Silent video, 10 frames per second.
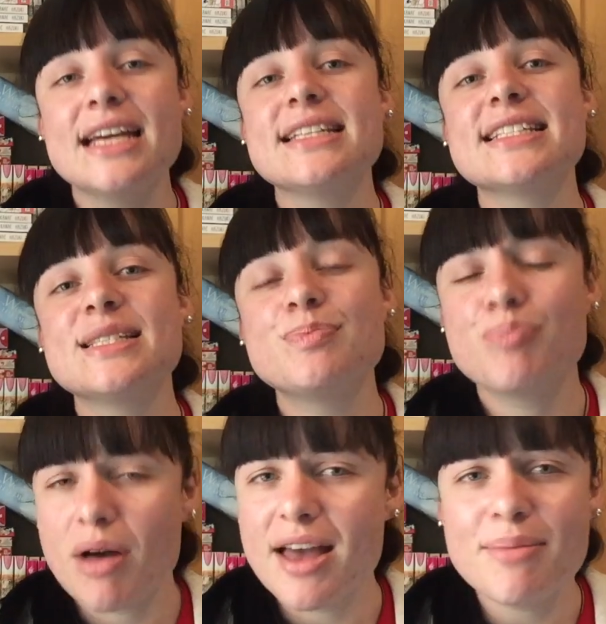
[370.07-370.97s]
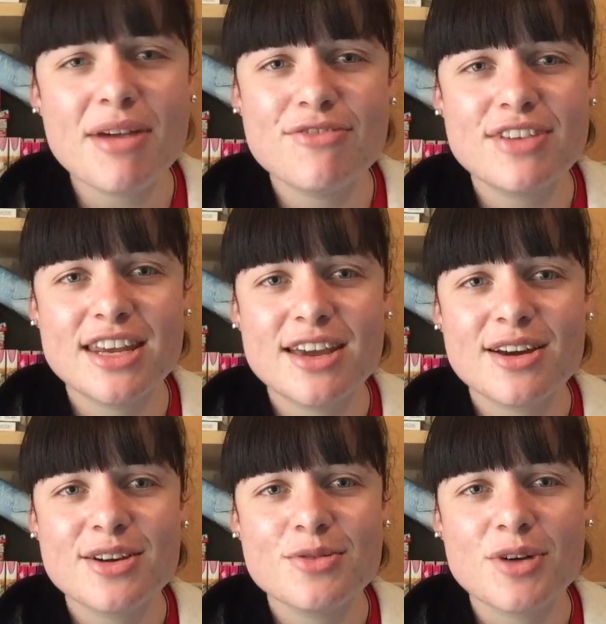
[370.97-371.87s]
Despite my
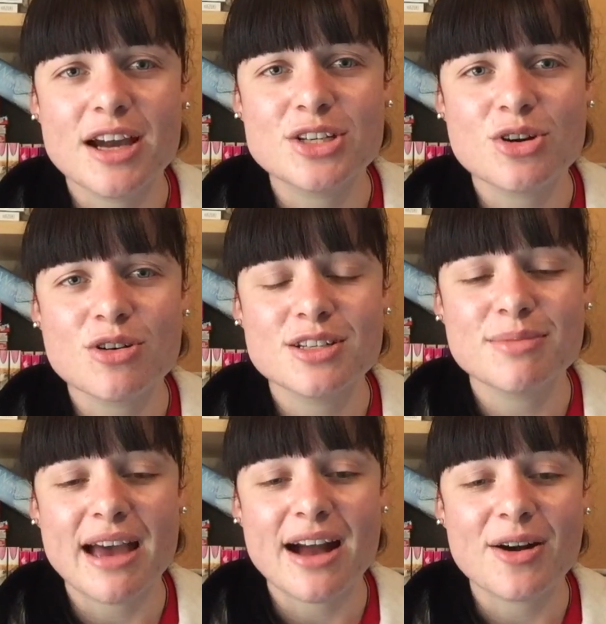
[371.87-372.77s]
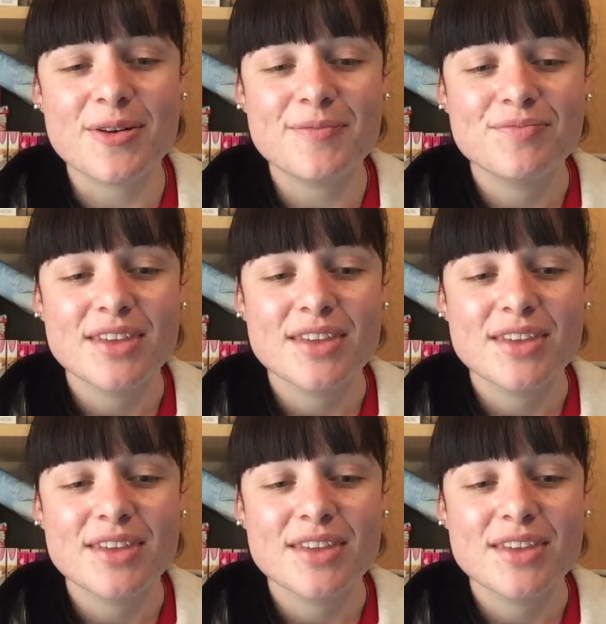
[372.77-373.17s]
video where I talked about